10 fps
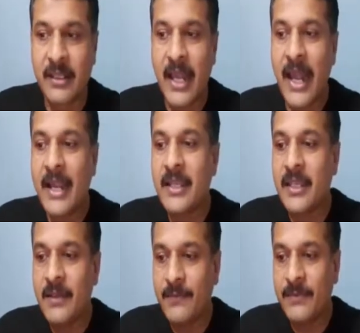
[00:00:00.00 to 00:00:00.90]
And
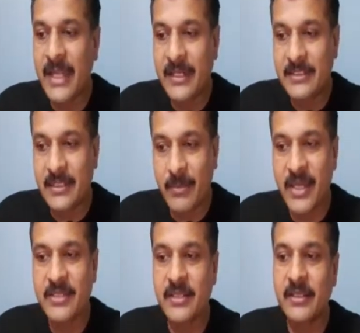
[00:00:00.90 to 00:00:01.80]
if that
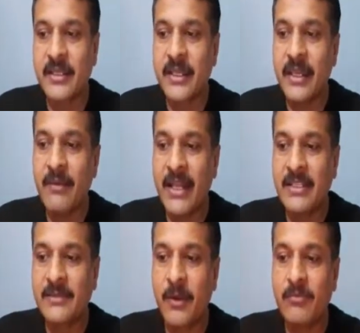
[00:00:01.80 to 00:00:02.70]
summation k varies
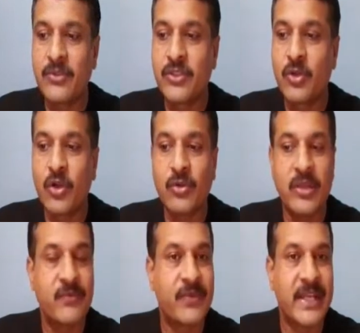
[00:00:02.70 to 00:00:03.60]
from 0 to
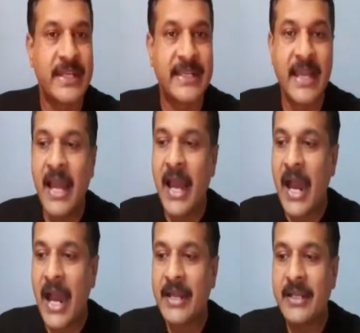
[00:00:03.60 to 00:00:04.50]
infinity
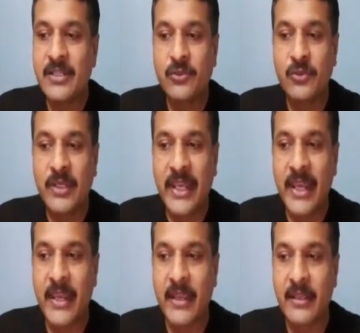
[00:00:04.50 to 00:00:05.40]
R raised to
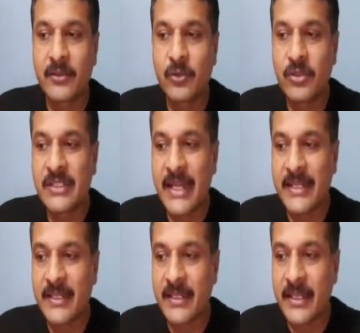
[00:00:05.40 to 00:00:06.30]
k, note that
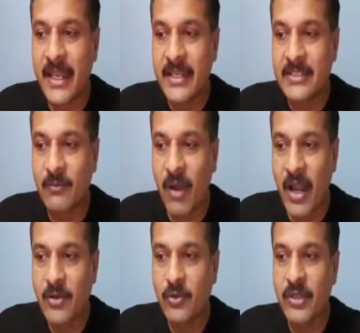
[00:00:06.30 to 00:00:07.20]
here k is
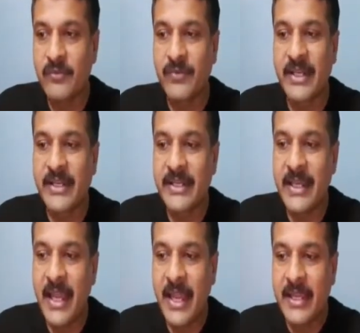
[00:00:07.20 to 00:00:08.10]
1 to infinity,
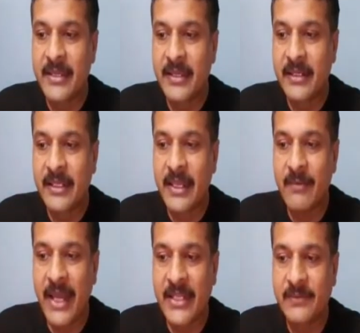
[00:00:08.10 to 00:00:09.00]
here k
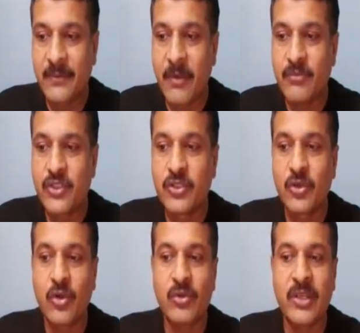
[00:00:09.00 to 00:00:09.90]
varies from
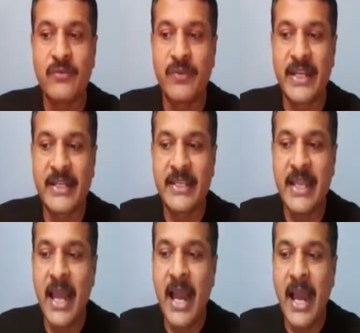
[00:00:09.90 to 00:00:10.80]
0 to infinity
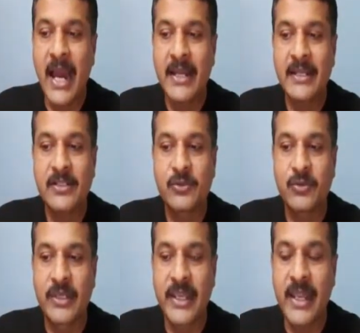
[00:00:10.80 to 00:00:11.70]
R raised to
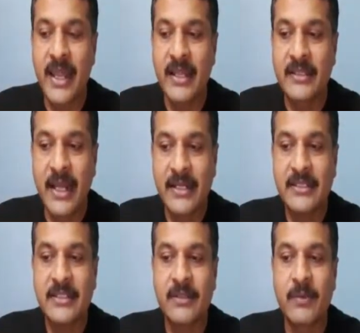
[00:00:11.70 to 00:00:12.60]
k, that is
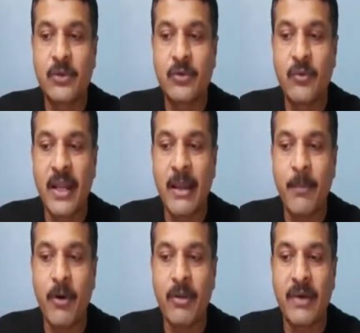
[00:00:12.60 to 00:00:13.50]
equal to 1
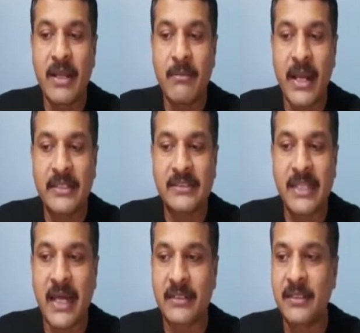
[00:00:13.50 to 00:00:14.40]
upon 1 minus
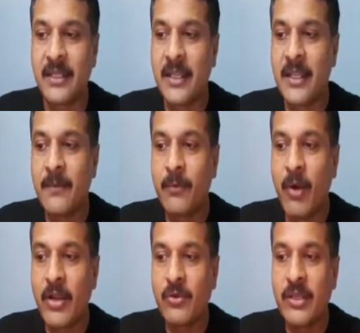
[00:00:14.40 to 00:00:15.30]
R. If
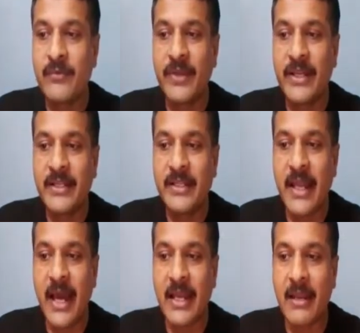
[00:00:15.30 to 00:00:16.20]
1 to infinity, then
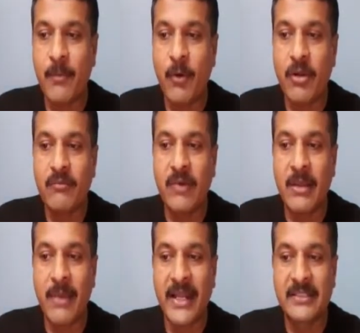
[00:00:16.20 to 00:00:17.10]
R upon 1
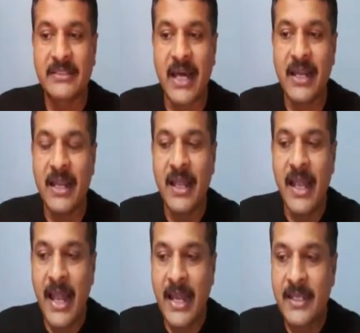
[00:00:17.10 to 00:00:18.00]
minus R,
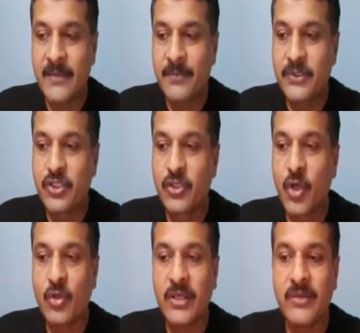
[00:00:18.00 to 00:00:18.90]
and if 0
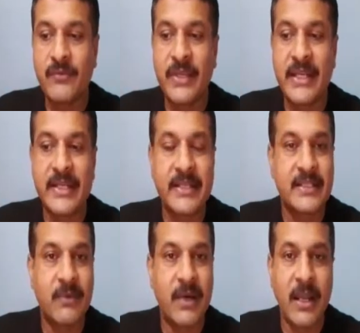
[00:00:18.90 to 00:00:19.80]
to infinity, it is
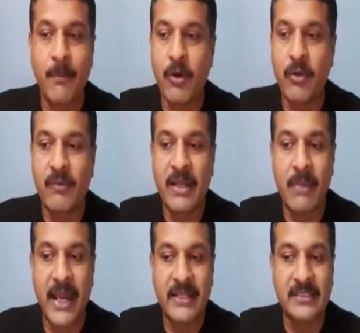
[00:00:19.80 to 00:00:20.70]
1 upon 1
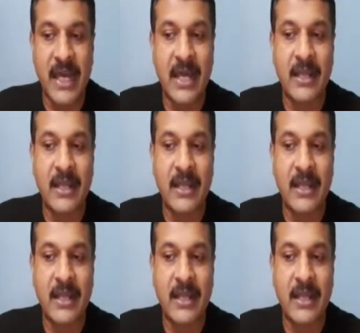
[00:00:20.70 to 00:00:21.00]
minus R.